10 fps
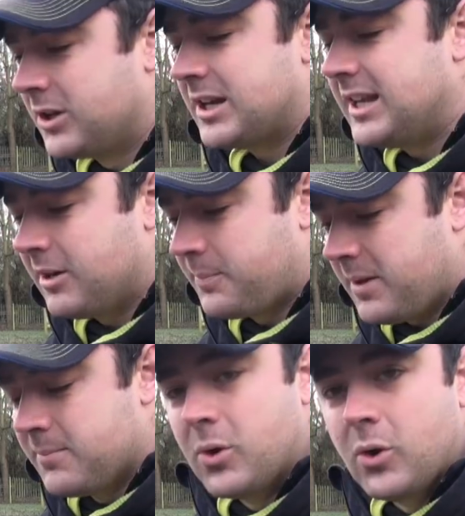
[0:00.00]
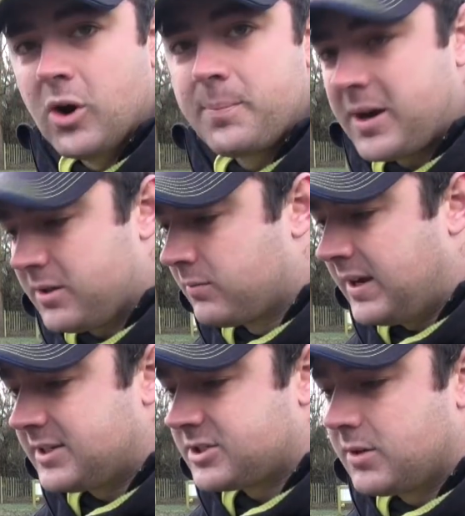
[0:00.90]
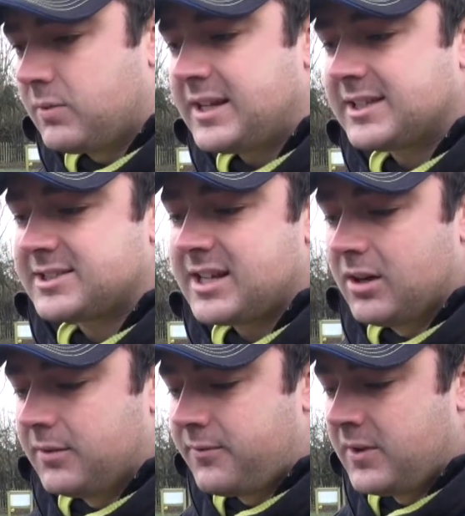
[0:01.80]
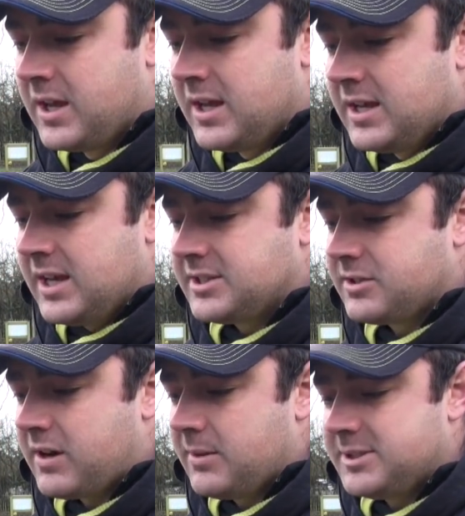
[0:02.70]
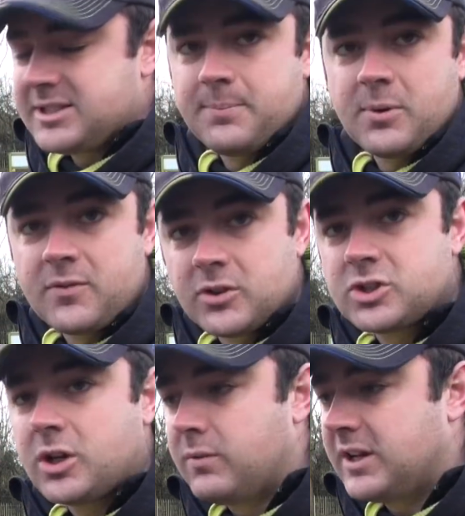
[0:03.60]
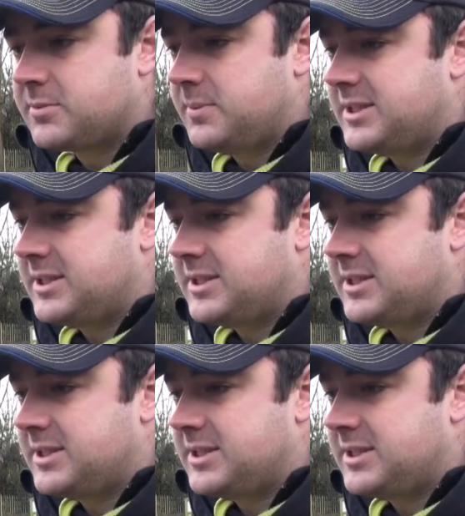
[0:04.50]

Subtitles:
look a little bit more about the rig. So the rig itself is incredibly simple. I've got two rigs with me